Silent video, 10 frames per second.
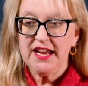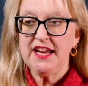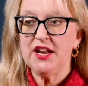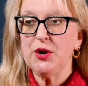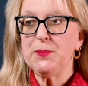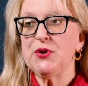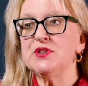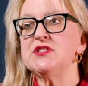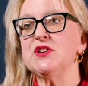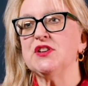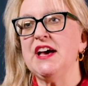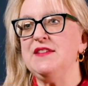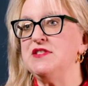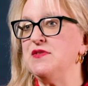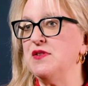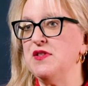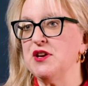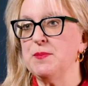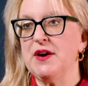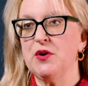In our personal lives, if you
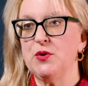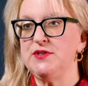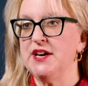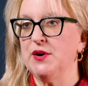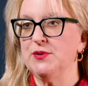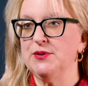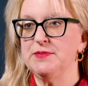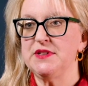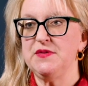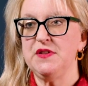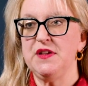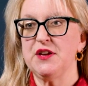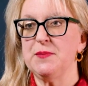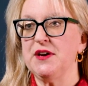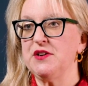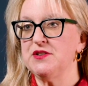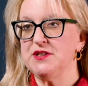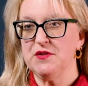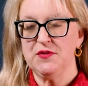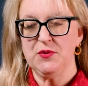think about hotel rooms, if you think about your
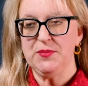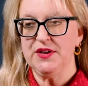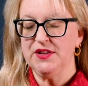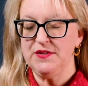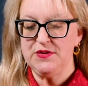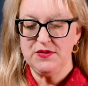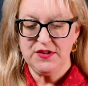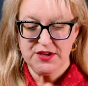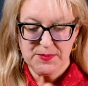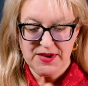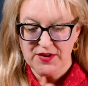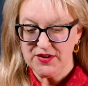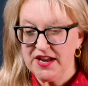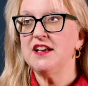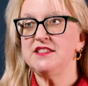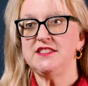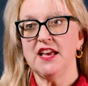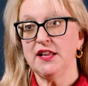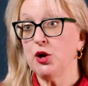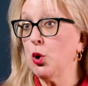cell phone bill, if you think about
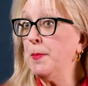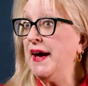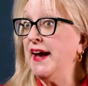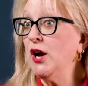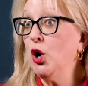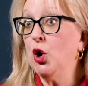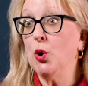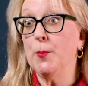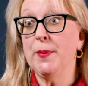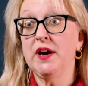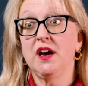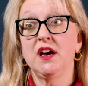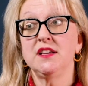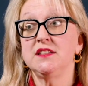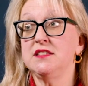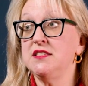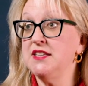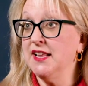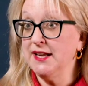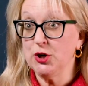selling or buying a home,
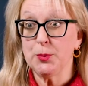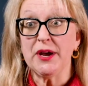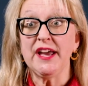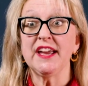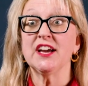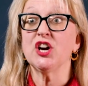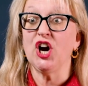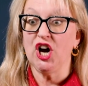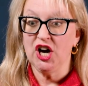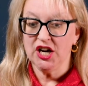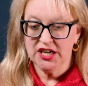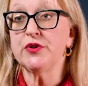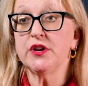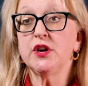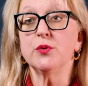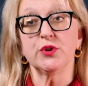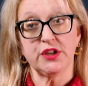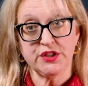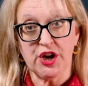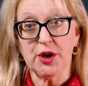selling or buying a car, we're
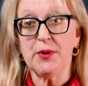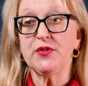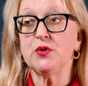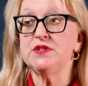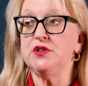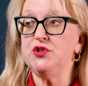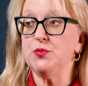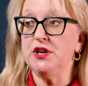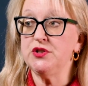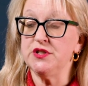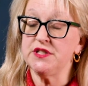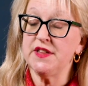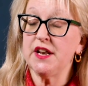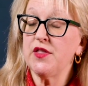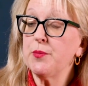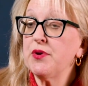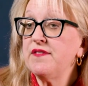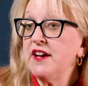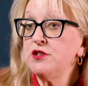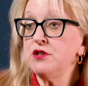going to talk about those situations. And then on the
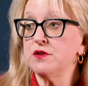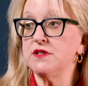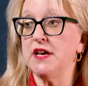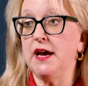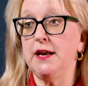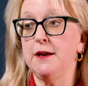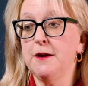professional side,